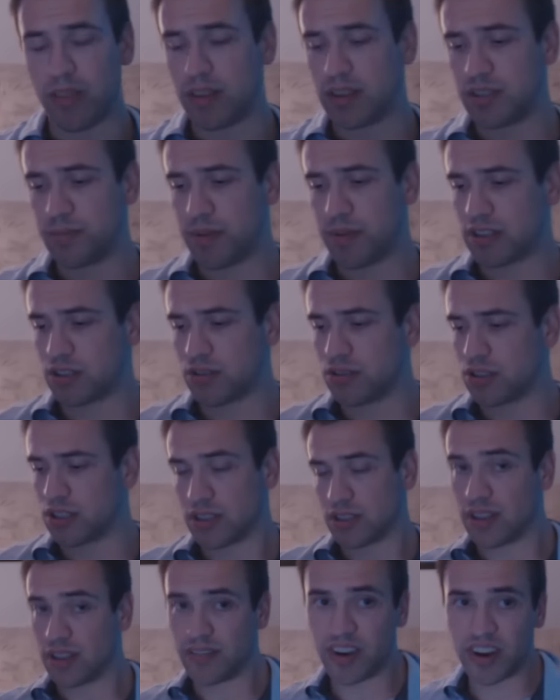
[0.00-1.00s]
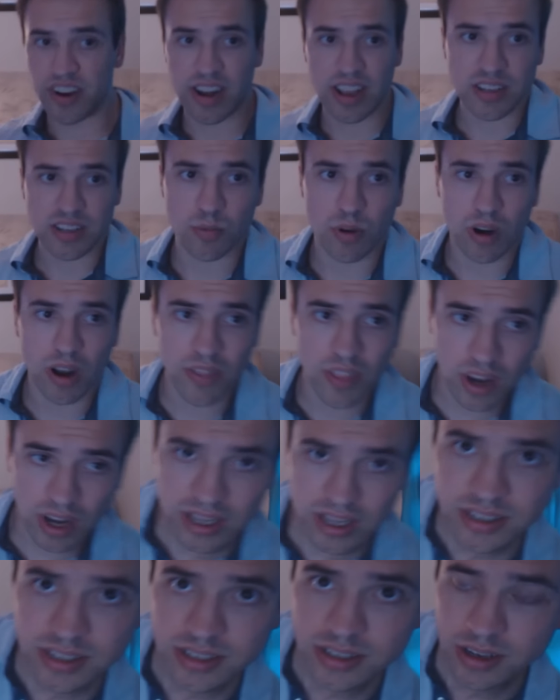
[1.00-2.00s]
Nothing special, just the very next one on
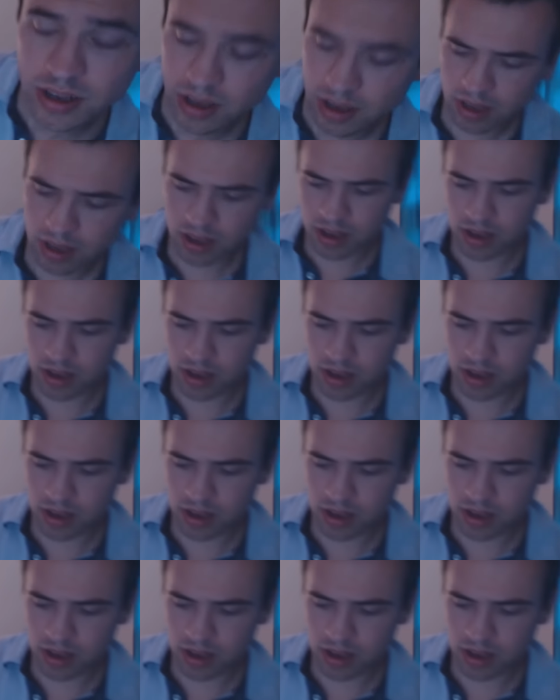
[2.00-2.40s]
the list.